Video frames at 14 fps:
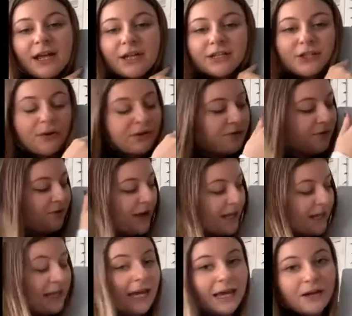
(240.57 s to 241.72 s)
So to find
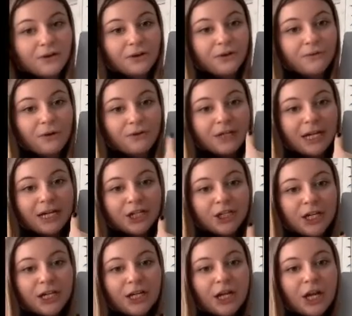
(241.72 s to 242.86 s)
the angle of
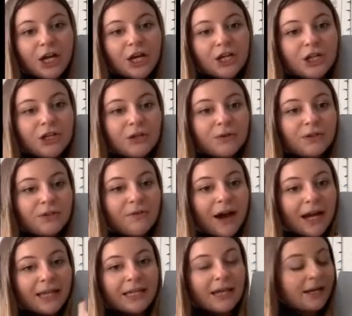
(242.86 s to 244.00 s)
rotation, you
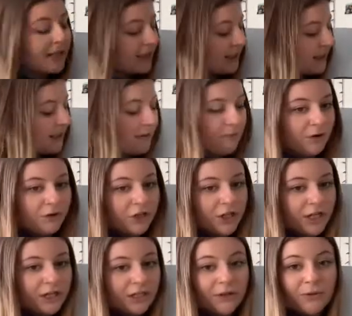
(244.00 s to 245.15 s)
divide the identity
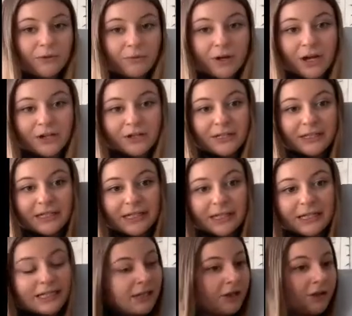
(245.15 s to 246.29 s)
motion, so
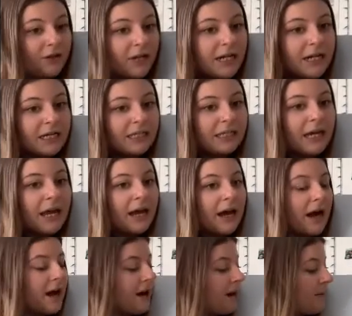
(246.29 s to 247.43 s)
360 degrees,
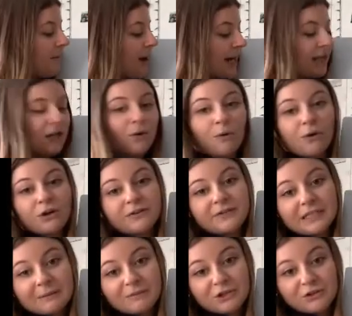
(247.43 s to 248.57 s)
by the order of
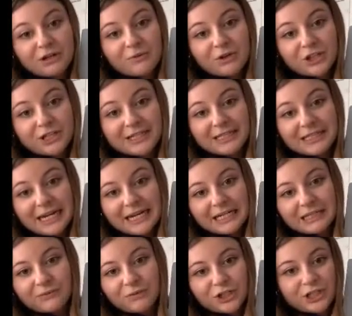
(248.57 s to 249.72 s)
symmetry, which is
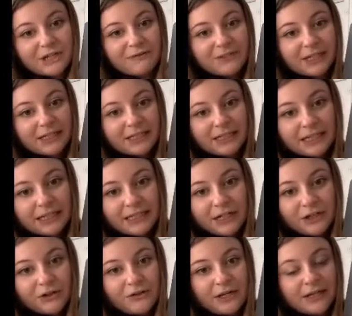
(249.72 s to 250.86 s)
6, which gives us 60
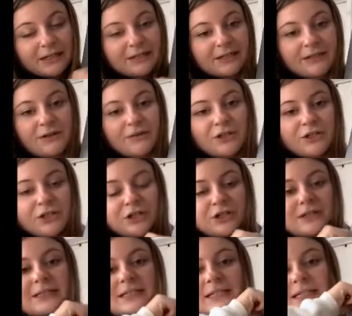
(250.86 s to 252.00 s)
degrees. So it turns
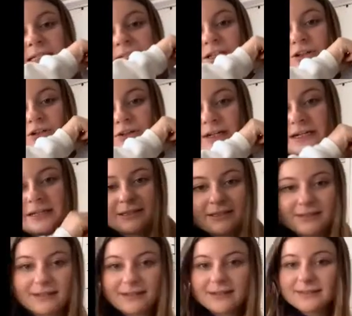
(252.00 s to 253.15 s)
60 degrees
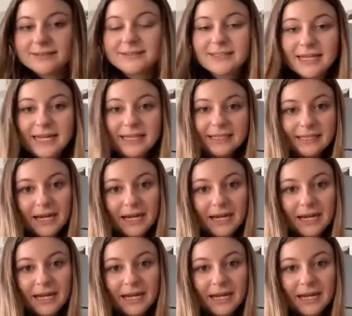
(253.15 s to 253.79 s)
to get the same.